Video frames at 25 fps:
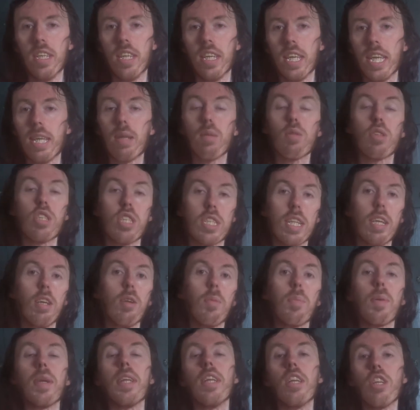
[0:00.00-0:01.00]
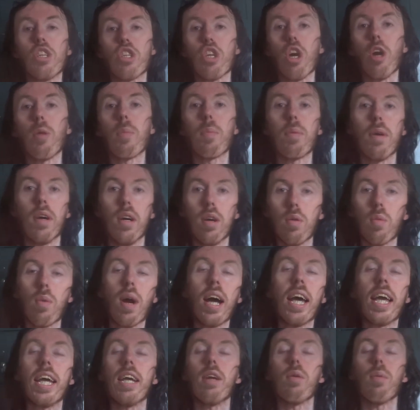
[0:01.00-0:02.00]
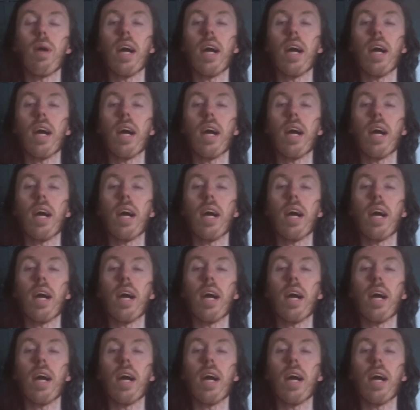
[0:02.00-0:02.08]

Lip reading: he would still be in the job right here,